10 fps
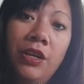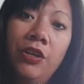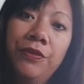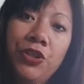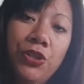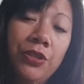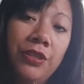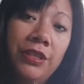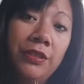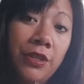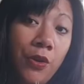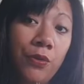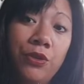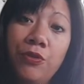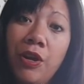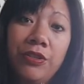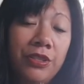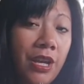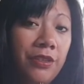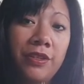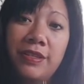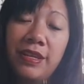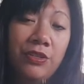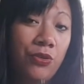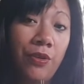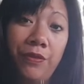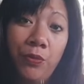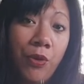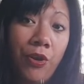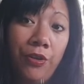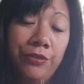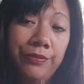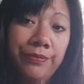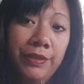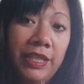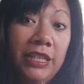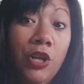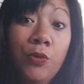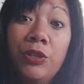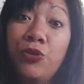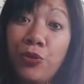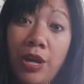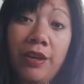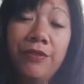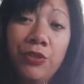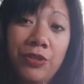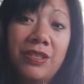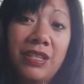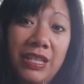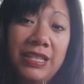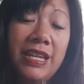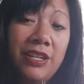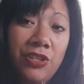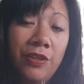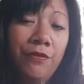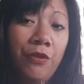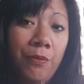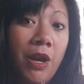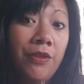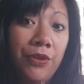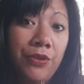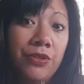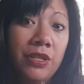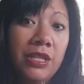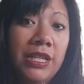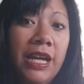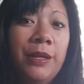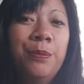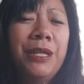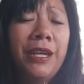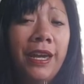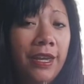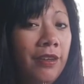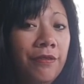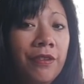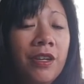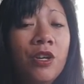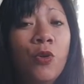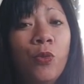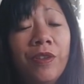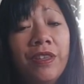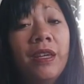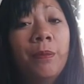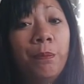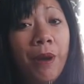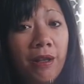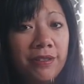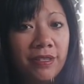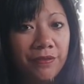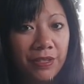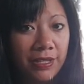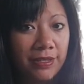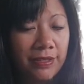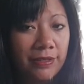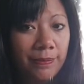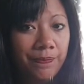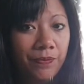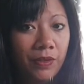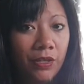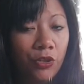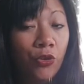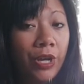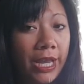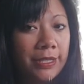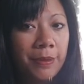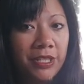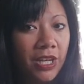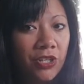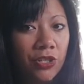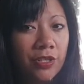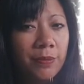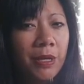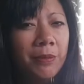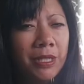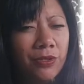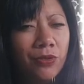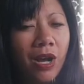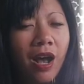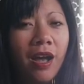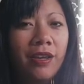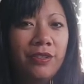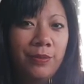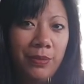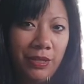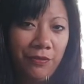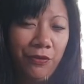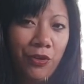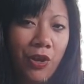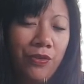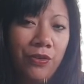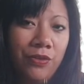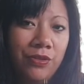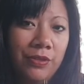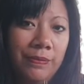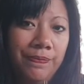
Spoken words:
Unfortunately, no, you are not the center of the world. Ego will drive you to seek attention from others and behave with impulsiveness. Your expectations may be too high to bear for others.